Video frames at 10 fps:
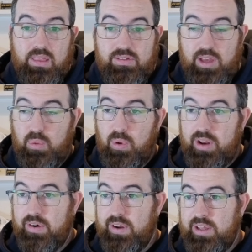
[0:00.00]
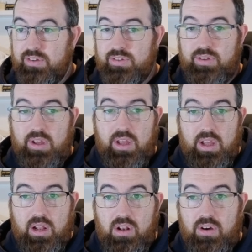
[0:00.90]
Set wider ranges,
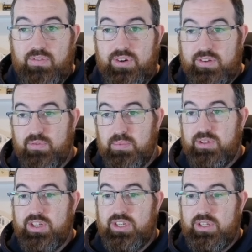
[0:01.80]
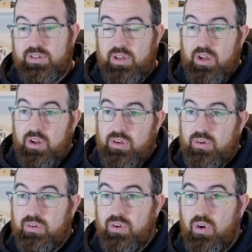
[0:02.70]
look for different positions,
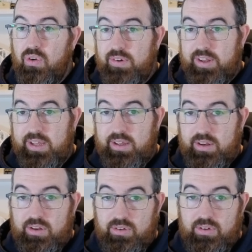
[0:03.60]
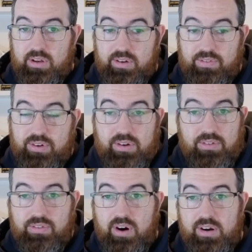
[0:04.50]
don't overthink it, don't look for
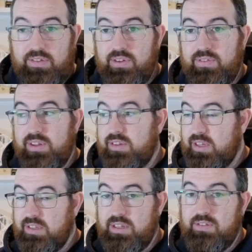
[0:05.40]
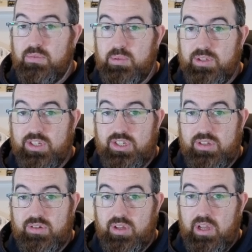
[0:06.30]
40, 50, 60 different
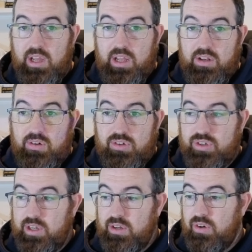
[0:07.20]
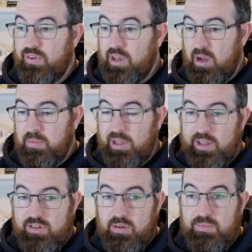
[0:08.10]
positions, don't try and
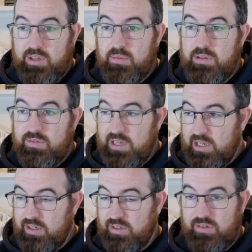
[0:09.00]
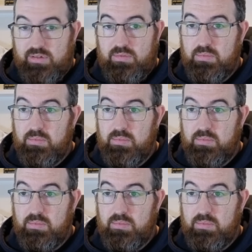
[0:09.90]
overcomplicate something that can be really just